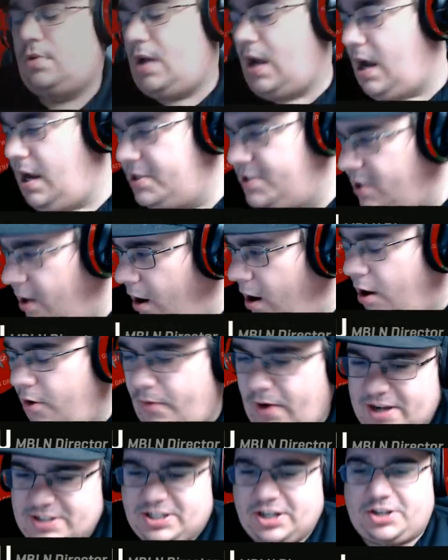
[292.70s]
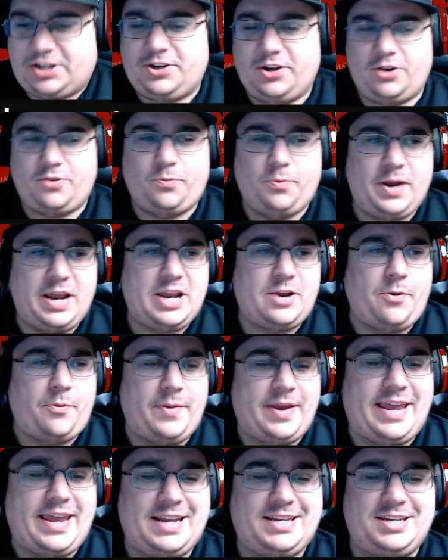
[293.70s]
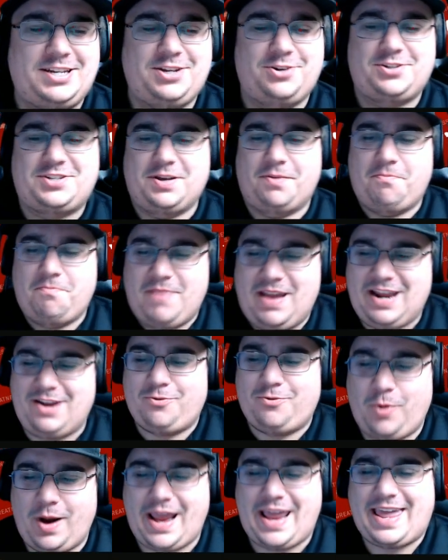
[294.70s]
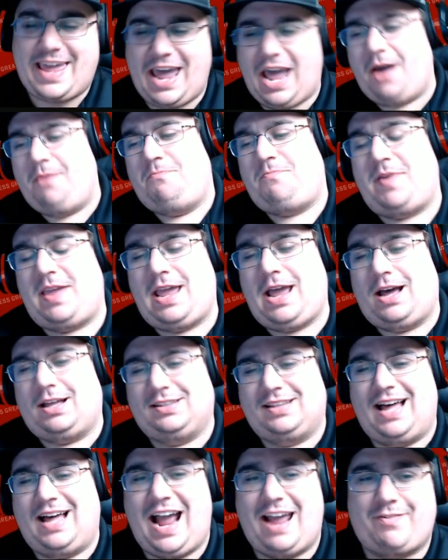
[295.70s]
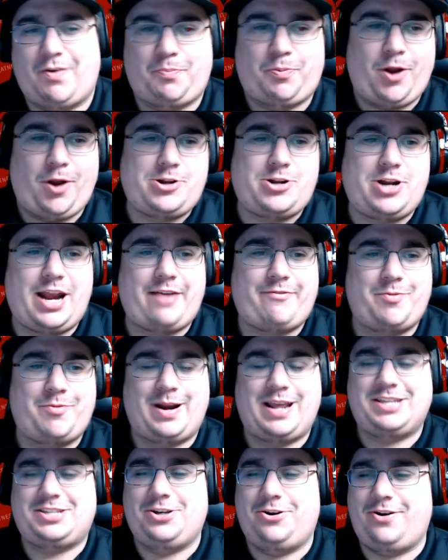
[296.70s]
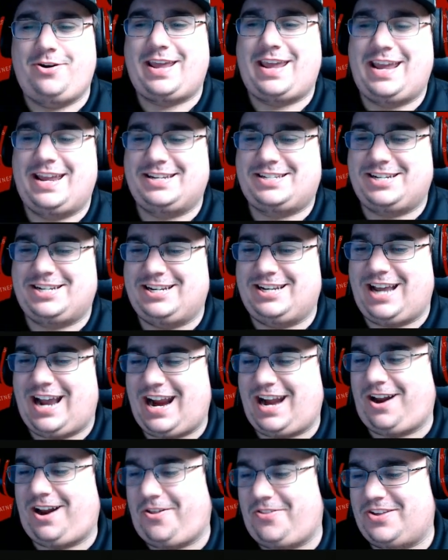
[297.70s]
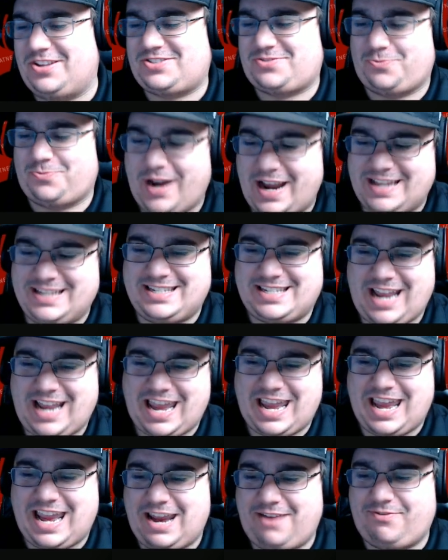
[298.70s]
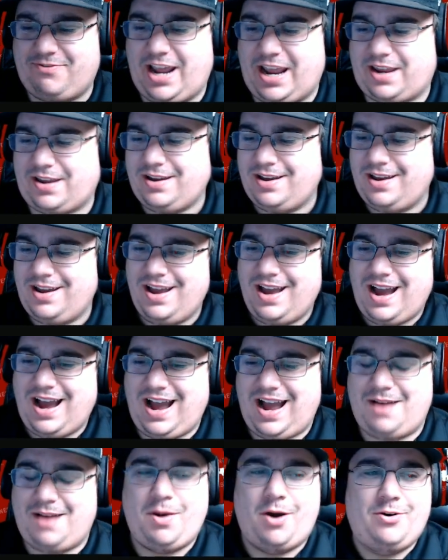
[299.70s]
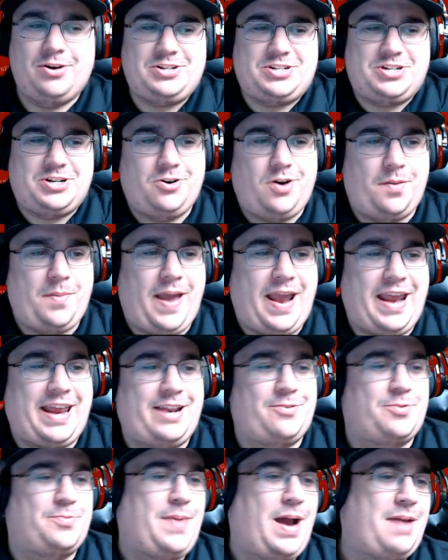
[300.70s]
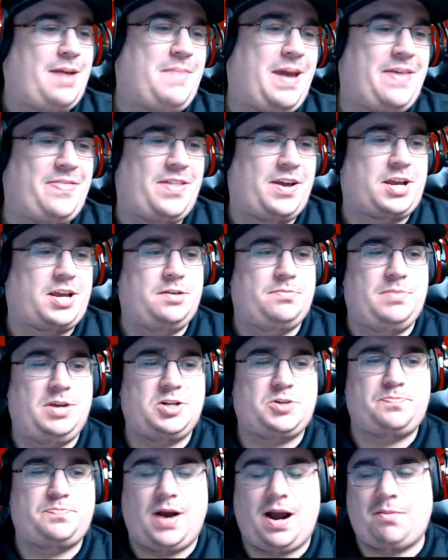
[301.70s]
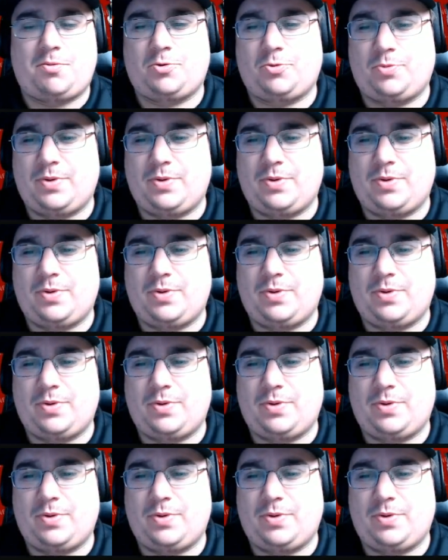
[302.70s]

It's always a good week when we get to do some midweek NBL Live. Appreciate everybody tuning in tonight on this Wednesday evening. I'm OSU. I'm hanging out with my man, the Commish Bomber.